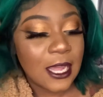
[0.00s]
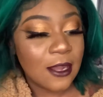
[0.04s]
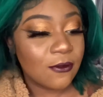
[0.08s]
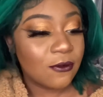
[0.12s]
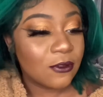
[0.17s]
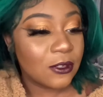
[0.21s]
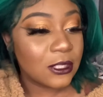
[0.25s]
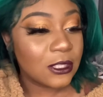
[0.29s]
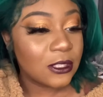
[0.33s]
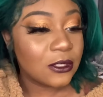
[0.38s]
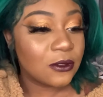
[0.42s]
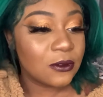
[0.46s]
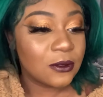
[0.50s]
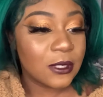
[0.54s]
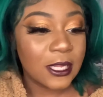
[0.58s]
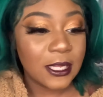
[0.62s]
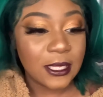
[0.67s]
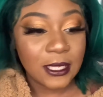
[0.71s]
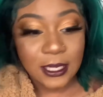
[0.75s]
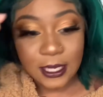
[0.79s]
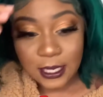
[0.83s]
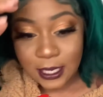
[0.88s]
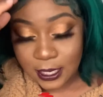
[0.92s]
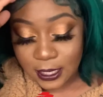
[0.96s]
I really do
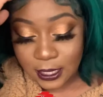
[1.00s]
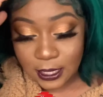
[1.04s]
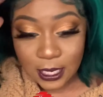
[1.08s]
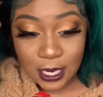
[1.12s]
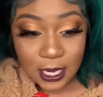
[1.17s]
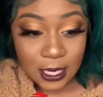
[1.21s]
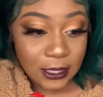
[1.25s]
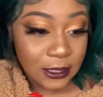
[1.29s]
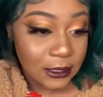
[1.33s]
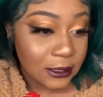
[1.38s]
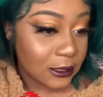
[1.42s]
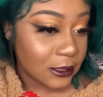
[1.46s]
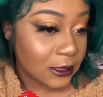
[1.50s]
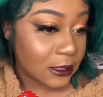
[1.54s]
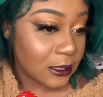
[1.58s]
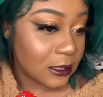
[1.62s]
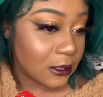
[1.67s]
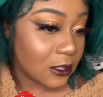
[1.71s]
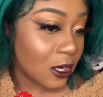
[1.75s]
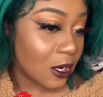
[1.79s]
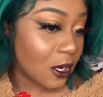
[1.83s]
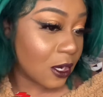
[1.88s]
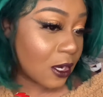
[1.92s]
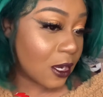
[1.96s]
like it. And
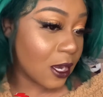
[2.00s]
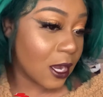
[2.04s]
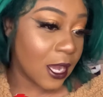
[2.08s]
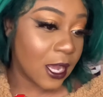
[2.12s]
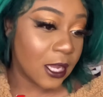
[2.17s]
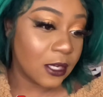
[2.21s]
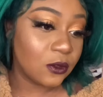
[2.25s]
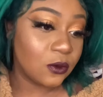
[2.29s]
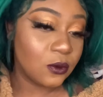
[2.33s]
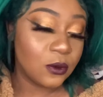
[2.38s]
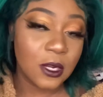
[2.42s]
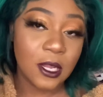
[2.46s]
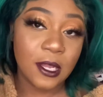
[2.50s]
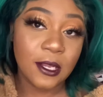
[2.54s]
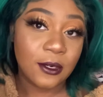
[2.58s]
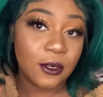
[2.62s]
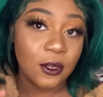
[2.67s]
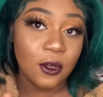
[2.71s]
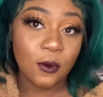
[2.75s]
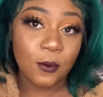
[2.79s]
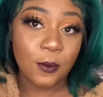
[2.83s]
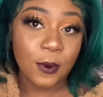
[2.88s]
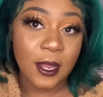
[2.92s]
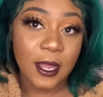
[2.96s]
honestly, y'all, I do not
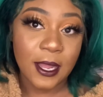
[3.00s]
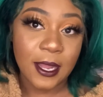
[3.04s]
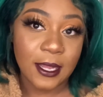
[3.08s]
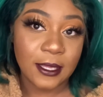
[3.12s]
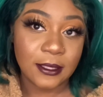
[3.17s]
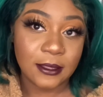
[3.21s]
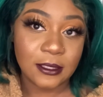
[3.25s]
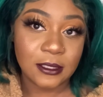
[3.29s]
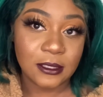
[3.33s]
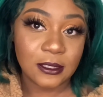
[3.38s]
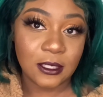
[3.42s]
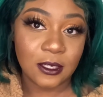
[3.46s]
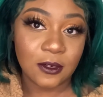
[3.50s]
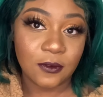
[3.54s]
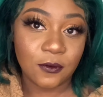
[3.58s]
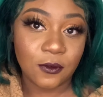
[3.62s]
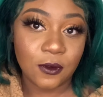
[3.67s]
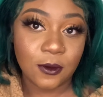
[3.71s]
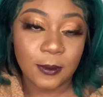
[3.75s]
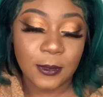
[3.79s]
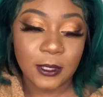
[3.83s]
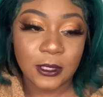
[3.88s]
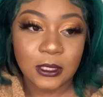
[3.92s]
know where I got this hair from.